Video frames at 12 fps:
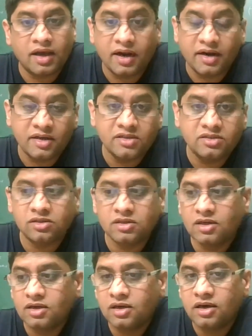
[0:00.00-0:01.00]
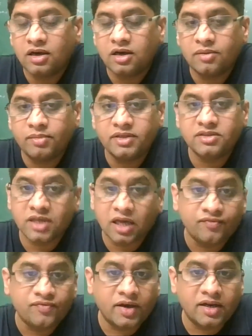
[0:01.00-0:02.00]
NITs may
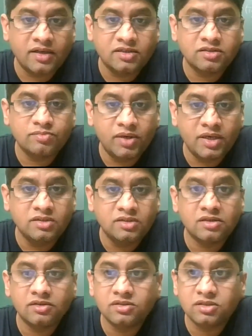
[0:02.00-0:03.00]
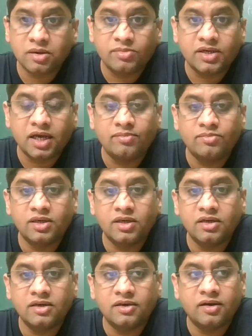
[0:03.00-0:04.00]
self-finance means sometimes
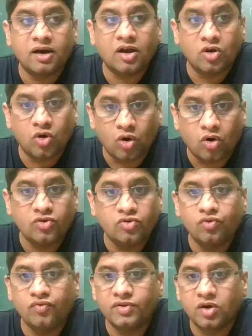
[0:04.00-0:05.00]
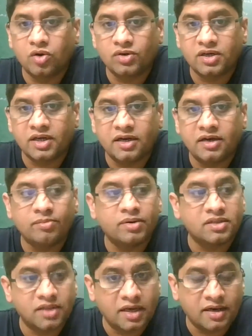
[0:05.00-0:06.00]
they allow you without GATE,
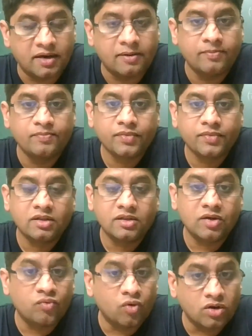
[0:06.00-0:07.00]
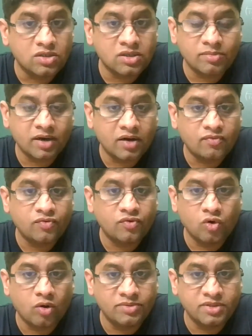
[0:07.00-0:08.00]
but then they want some kind of
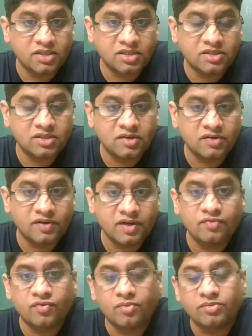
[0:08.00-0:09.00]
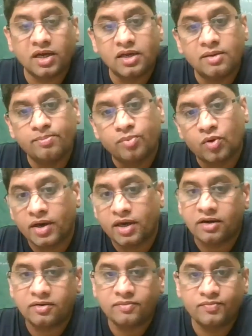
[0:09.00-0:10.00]
no objection certificate from the
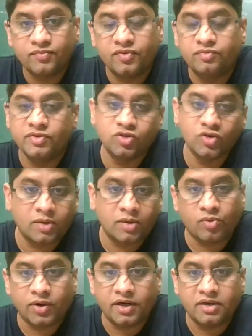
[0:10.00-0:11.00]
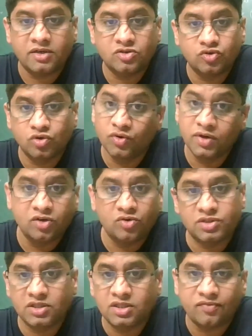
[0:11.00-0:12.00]
employer with which you are employed. So you need
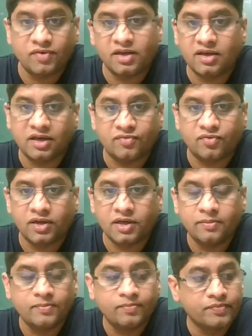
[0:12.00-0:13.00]
to see that very carefully.